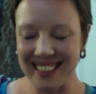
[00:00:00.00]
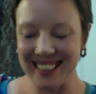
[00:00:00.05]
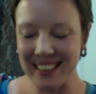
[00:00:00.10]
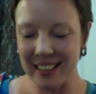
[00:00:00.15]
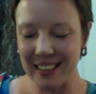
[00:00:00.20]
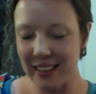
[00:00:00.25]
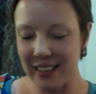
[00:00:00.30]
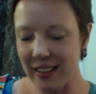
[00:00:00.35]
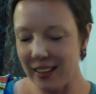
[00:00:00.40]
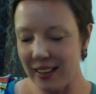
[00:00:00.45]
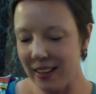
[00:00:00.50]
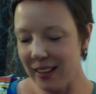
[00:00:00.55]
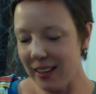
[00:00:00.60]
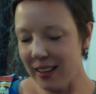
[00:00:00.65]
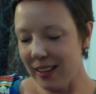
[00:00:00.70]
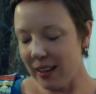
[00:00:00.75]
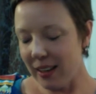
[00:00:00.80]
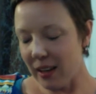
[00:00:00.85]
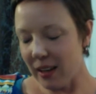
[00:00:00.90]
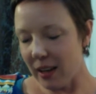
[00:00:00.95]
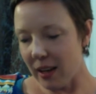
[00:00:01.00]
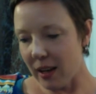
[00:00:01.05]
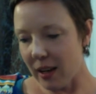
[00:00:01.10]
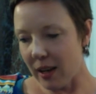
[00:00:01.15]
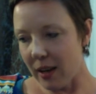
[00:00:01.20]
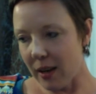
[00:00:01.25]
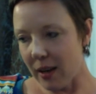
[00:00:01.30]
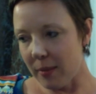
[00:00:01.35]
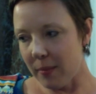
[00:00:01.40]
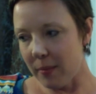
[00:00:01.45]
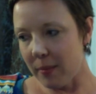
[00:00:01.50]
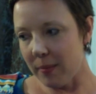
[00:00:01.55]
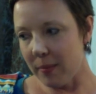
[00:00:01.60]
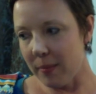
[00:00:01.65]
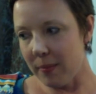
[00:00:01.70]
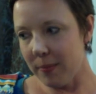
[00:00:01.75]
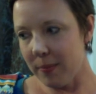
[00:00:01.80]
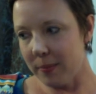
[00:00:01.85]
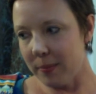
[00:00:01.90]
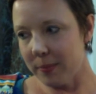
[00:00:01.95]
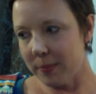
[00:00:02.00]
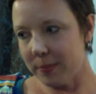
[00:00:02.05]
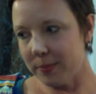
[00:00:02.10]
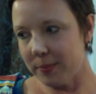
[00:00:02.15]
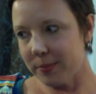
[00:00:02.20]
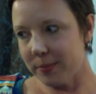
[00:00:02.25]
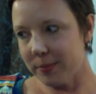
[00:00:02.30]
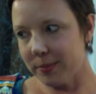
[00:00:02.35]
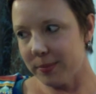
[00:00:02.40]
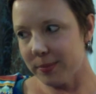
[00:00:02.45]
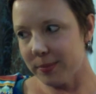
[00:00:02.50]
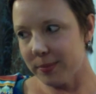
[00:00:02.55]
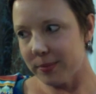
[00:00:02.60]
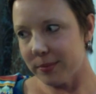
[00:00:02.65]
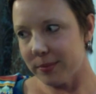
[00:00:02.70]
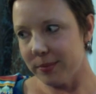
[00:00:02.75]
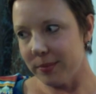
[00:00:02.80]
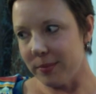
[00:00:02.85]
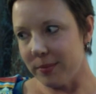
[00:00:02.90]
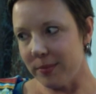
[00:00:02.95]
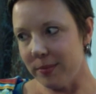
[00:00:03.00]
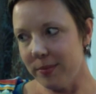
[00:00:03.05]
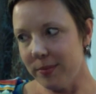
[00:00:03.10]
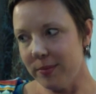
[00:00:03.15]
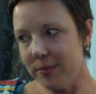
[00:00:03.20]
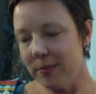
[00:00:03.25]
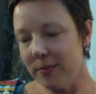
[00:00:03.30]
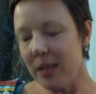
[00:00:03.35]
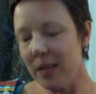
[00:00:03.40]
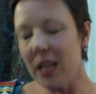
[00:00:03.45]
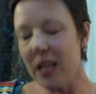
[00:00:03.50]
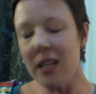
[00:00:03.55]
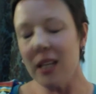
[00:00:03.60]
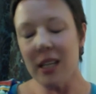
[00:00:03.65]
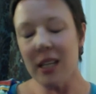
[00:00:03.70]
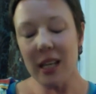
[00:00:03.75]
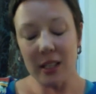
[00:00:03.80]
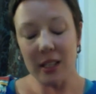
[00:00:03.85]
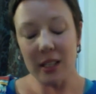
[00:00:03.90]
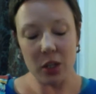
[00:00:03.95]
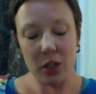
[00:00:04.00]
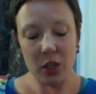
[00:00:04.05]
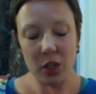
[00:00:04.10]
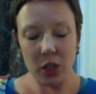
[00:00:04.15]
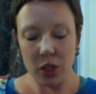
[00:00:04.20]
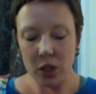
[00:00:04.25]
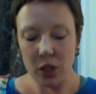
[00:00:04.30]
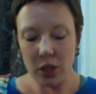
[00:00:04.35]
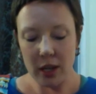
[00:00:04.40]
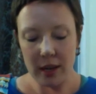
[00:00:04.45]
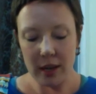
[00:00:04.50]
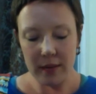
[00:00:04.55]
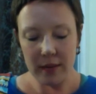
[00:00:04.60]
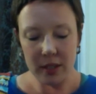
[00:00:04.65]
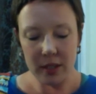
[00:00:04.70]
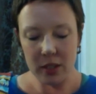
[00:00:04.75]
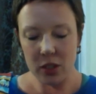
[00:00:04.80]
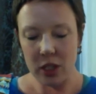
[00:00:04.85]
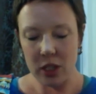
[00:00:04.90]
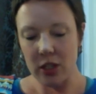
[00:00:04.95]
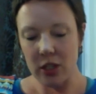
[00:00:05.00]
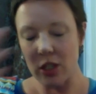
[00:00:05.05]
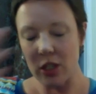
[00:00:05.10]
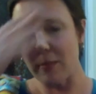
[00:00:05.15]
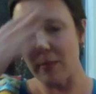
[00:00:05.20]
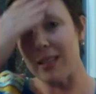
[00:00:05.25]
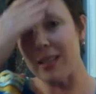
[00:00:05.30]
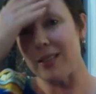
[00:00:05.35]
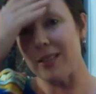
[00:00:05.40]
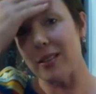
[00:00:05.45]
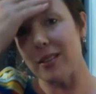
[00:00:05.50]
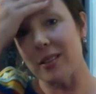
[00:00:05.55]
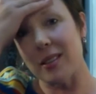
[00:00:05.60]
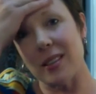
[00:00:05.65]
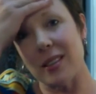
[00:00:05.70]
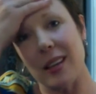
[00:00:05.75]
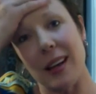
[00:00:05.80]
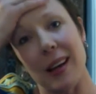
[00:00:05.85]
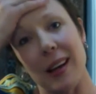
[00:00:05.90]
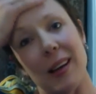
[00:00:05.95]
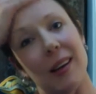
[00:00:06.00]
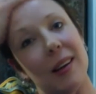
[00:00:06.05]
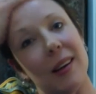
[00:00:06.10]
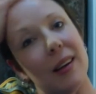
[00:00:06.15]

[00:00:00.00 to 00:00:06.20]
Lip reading: And yeah, so you have this changing mental state.